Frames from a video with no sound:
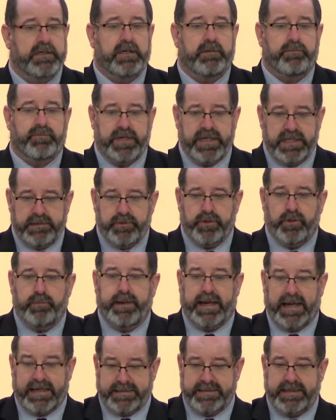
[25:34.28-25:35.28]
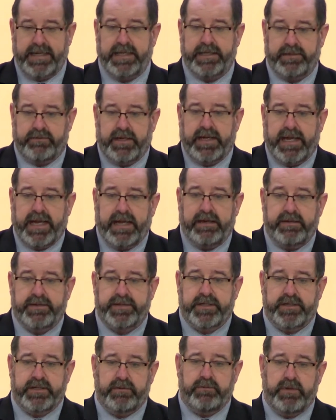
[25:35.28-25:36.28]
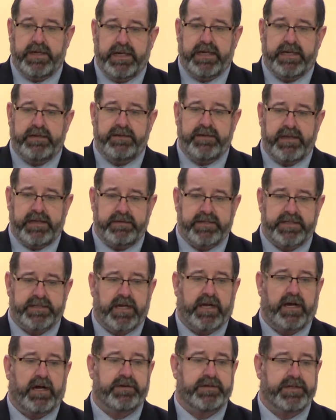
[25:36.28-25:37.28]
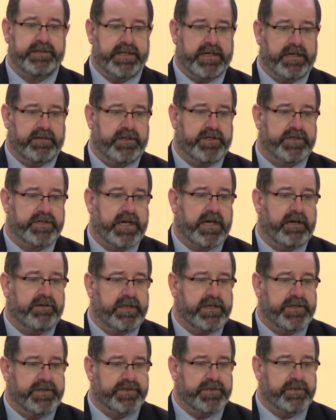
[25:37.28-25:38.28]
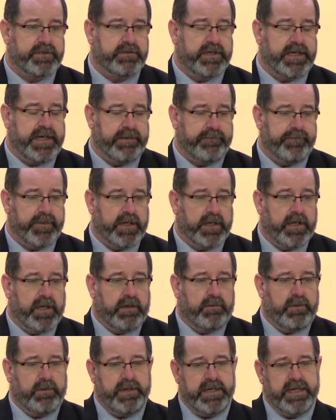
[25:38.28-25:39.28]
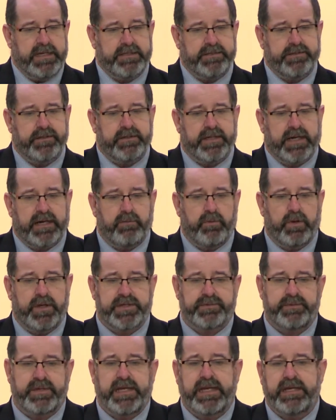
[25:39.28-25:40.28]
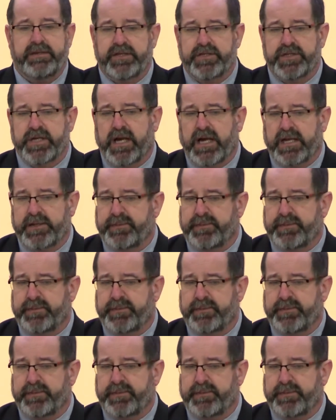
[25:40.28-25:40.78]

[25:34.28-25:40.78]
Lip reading: bring them all back together again so that we can then start to tell the child their story. But we need to do that once we hear the child's